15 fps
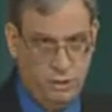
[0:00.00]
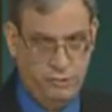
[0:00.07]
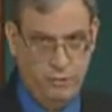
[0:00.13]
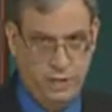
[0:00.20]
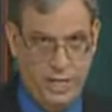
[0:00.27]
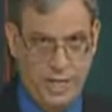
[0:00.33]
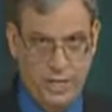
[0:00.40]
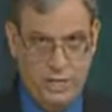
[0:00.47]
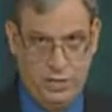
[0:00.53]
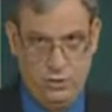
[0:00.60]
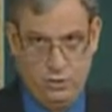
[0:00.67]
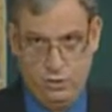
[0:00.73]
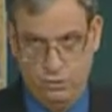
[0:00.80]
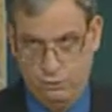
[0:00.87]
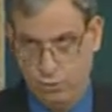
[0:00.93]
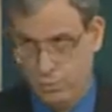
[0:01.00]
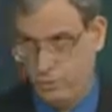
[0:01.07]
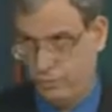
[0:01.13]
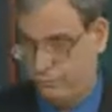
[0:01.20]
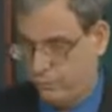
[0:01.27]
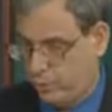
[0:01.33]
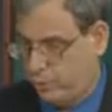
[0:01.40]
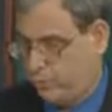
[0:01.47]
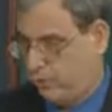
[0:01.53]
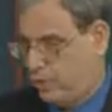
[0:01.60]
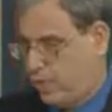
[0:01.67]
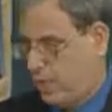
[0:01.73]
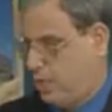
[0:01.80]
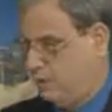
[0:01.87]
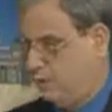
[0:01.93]
of elections for the first
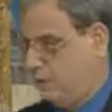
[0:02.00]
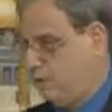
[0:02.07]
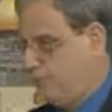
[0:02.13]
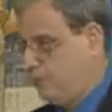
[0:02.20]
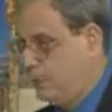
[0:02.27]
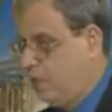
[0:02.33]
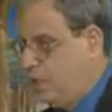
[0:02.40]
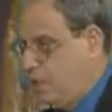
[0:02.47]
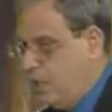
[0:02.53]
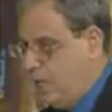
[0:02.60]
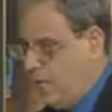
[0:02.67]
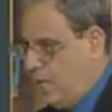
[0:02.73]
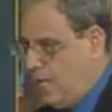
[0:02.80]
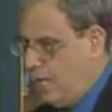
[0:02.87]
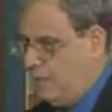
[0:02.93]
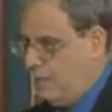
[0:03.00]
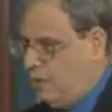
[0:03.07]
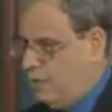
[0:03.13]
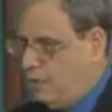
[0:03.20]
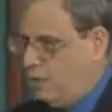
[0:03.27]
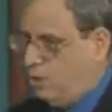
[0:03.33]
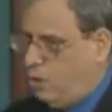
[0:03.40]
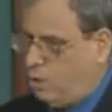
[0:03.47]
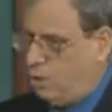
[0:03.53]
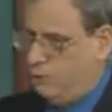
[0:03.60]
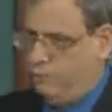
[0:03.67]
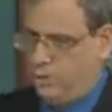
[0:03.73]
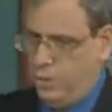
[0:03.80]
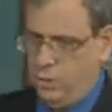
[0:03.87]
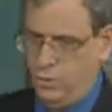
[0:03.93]
3 caliphs, and in all
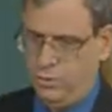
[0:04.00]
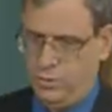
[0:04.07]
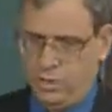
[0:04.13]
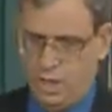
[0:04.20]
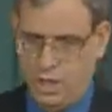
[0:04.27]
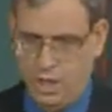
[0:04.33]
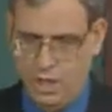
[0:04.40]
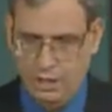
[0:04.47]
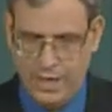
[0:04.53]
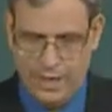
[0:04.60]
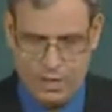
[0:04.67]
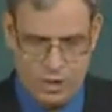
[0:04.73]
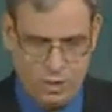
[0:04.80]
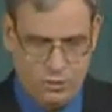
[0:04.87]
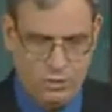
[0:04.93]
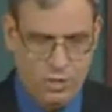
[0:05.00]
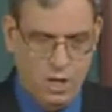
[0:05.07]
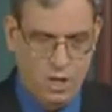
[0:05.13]
of those elections,